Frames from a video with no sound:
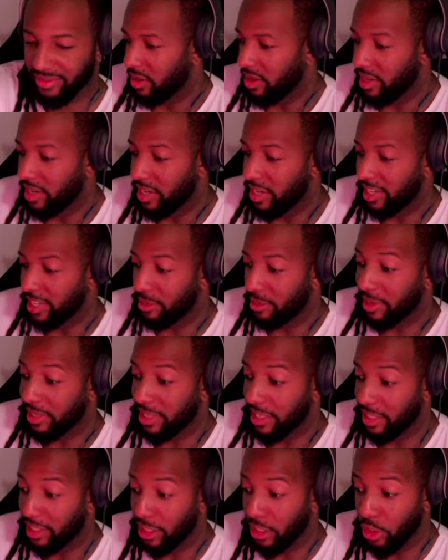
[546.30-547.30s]
Didn't expect
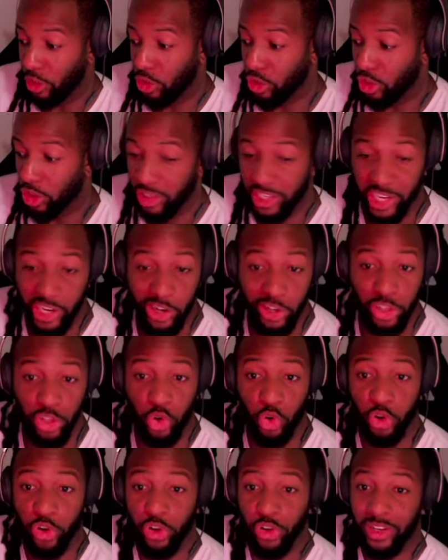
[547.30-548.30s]
us to lose our
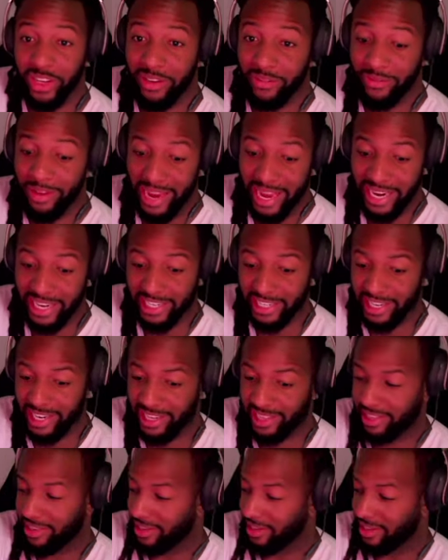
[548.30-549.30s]
territorial advantage
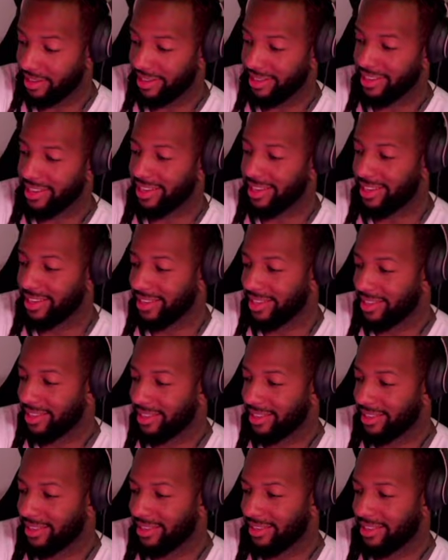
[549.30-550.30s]
like this.
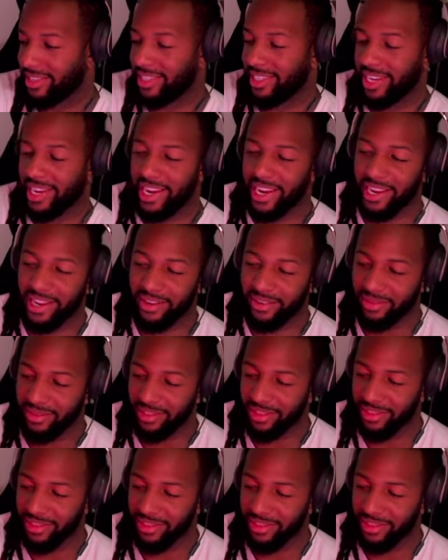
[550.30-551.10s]
Damn.